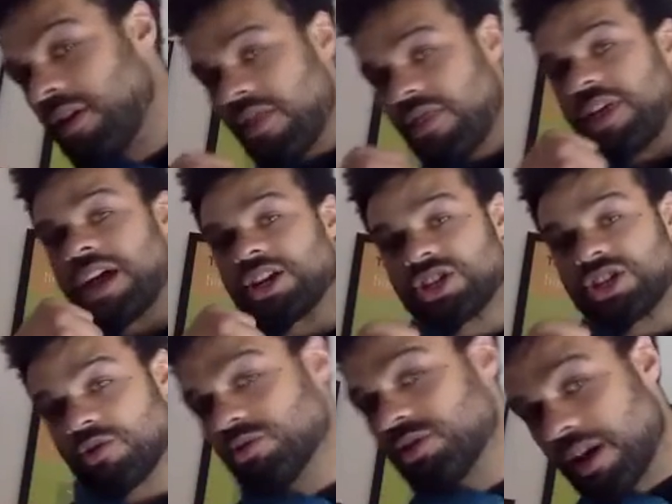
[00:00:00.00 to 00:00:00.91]
that
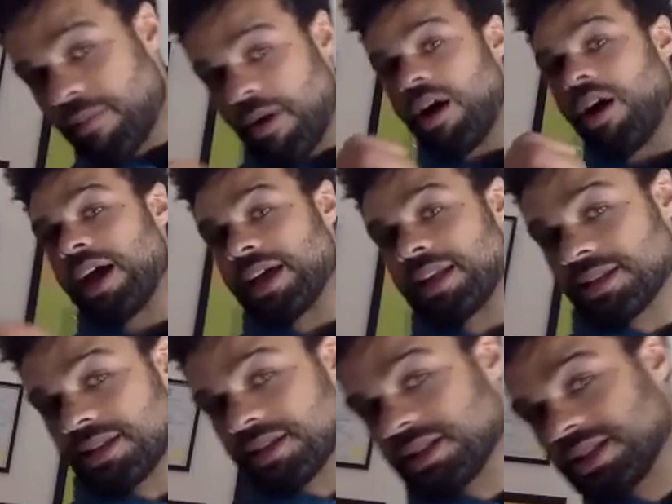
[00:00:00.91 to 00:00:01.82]
shoulder
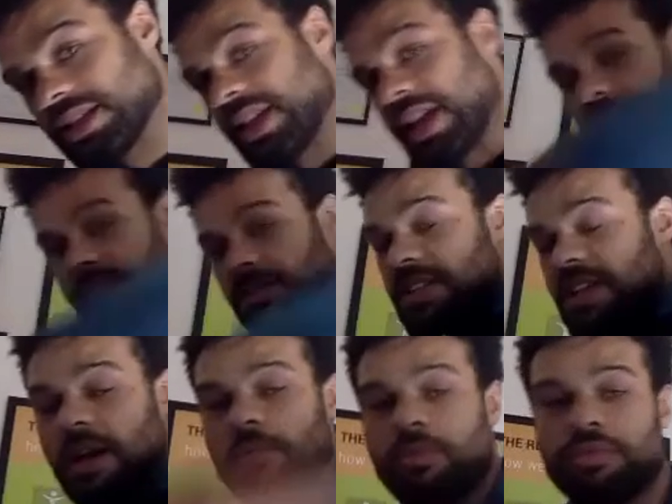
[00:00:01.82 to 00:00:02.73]
behind to then
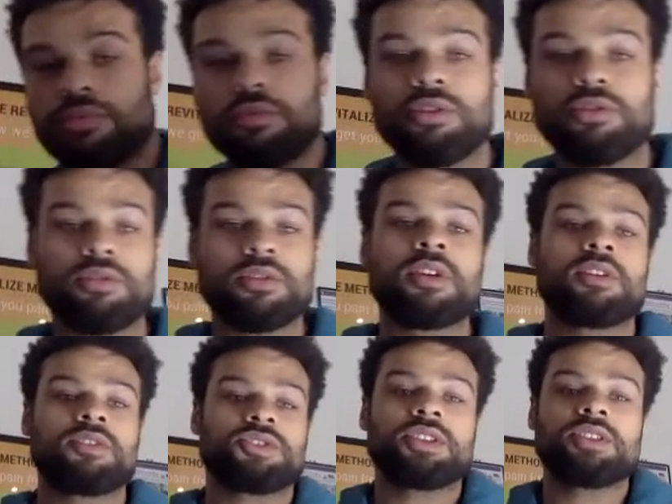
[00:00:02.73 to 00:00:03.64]
come through.
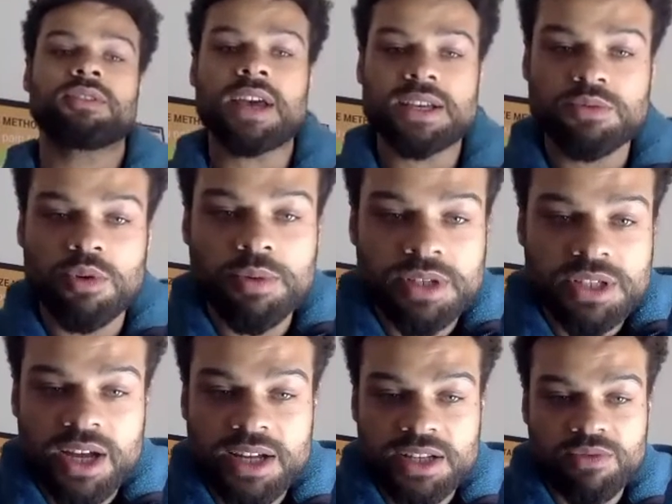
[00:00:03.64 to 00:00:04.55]
So that's what we're
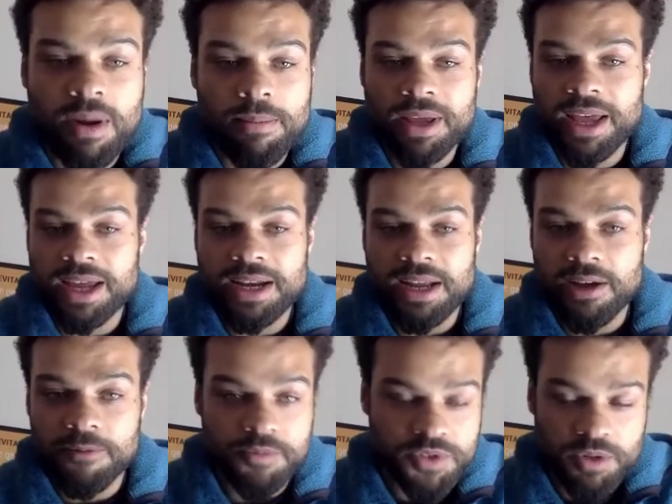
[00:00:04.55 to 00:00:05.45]
starting to replicate now.
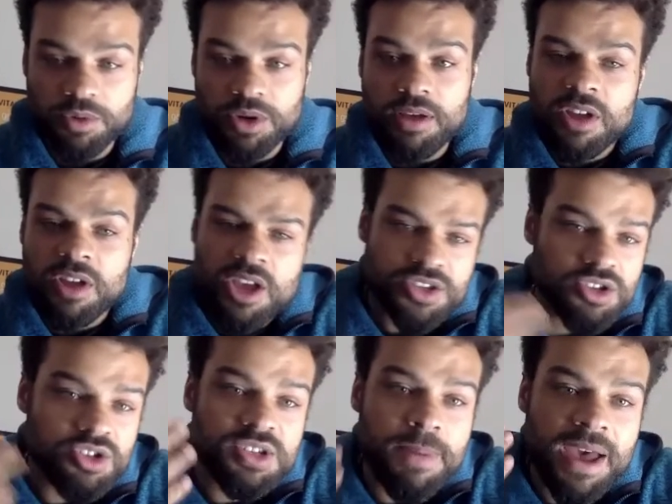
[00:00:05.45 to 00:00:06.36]
So so
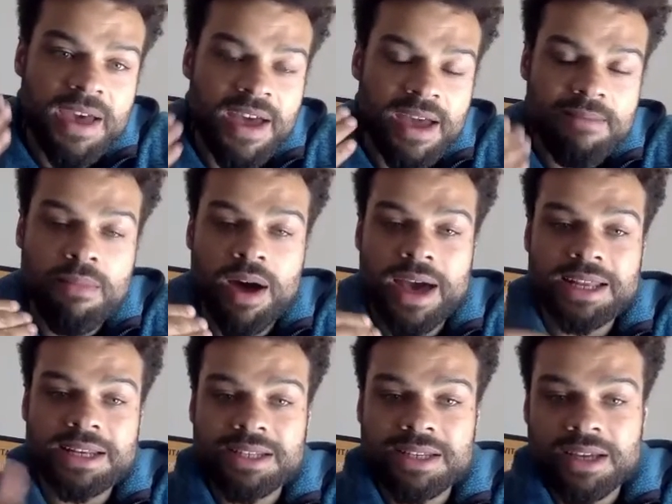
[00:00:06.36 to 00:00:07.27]
just bear that in
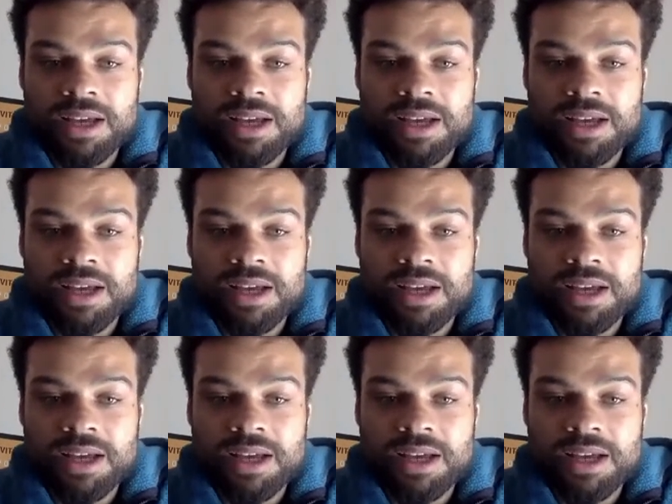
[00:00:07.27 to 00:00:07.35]
mind,